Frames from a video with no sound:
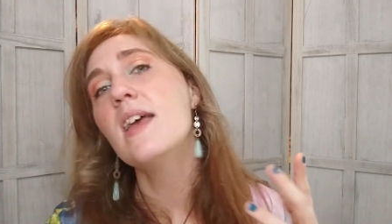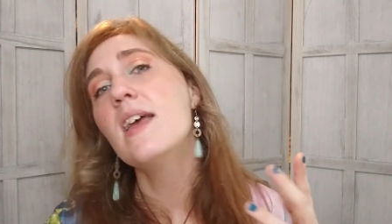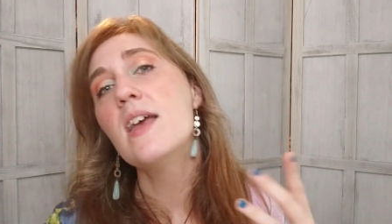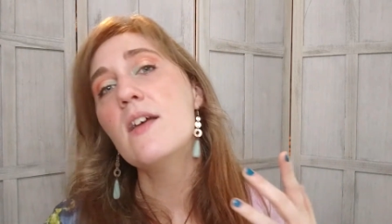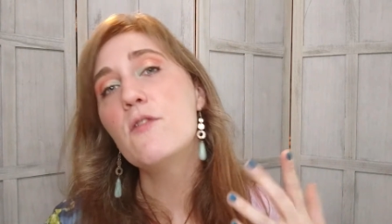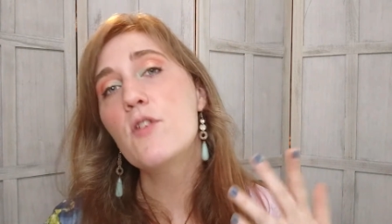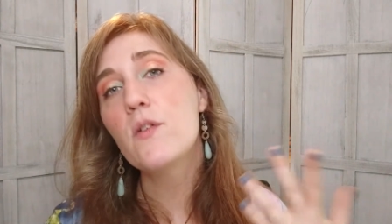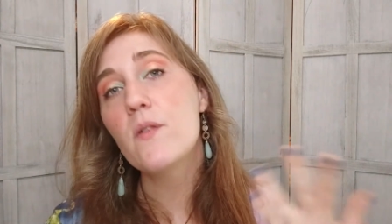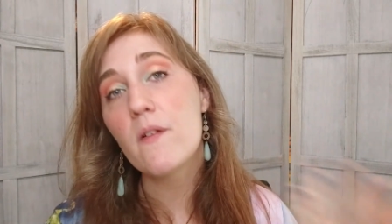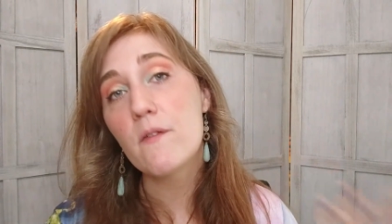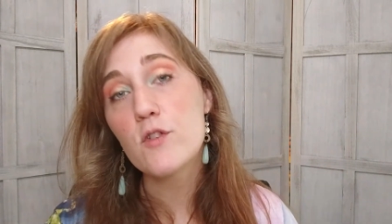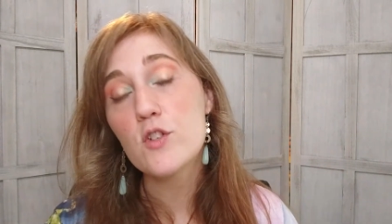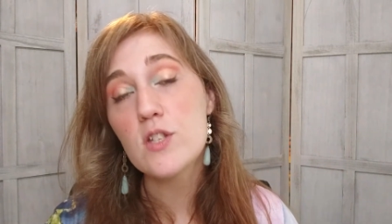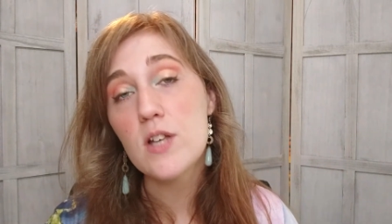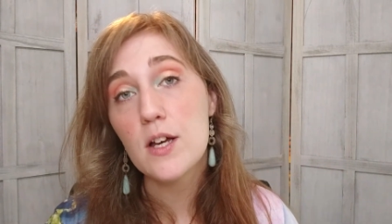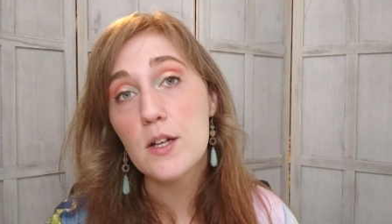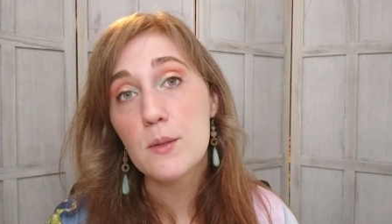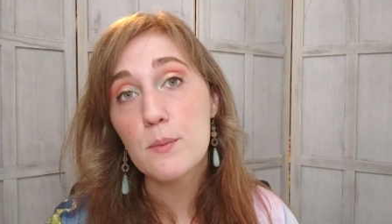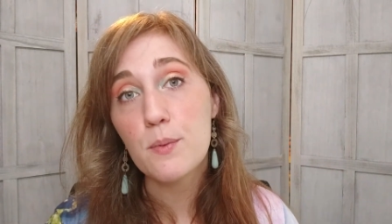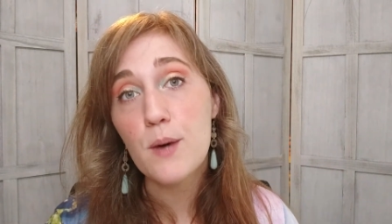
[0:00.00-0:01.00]
If you've ever
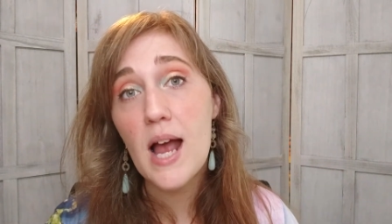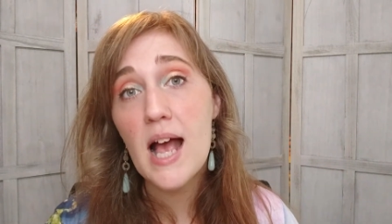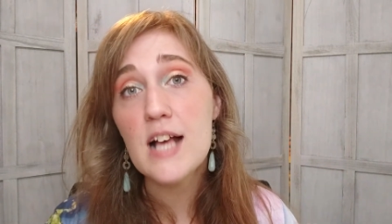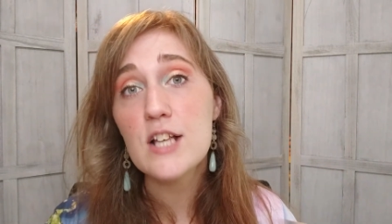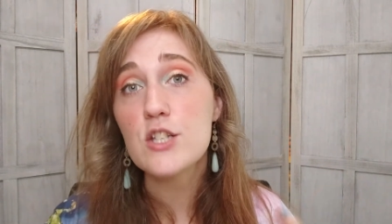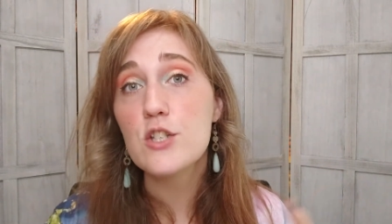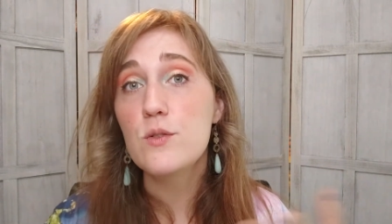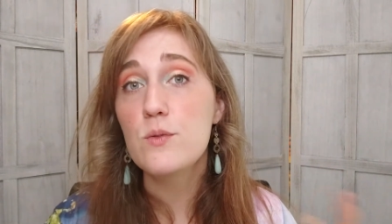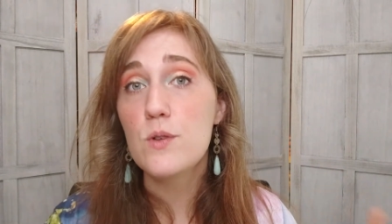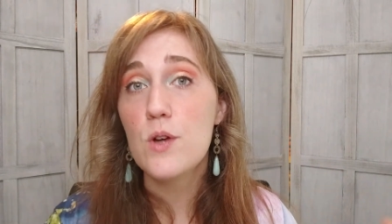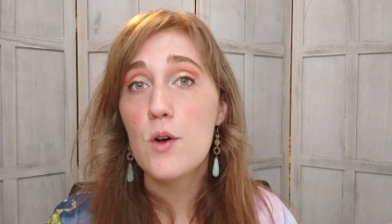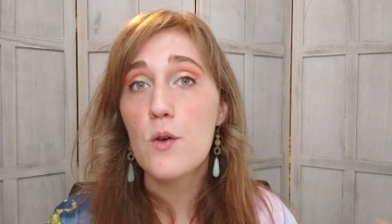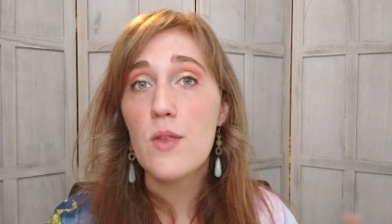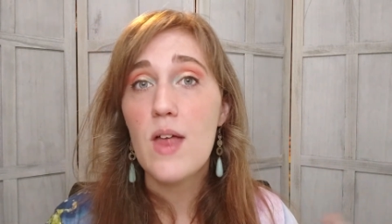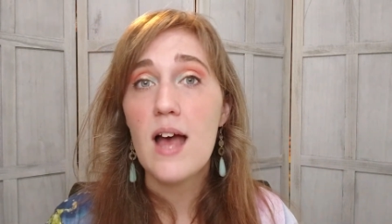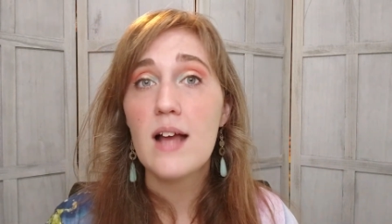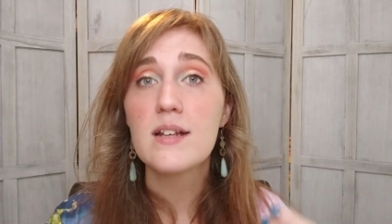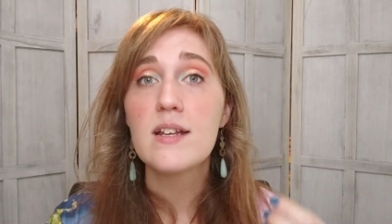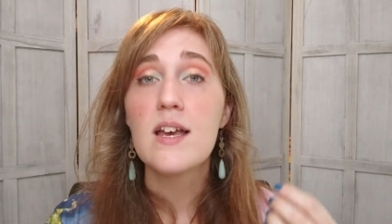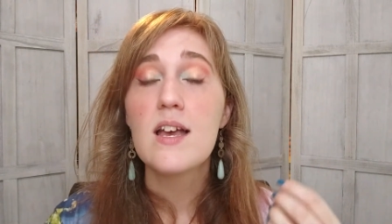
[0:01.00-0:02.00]
soldered brass, you know
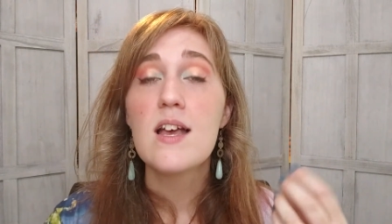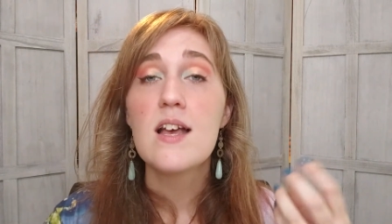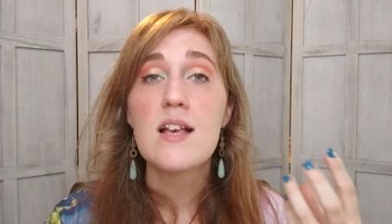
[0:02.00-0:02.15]
that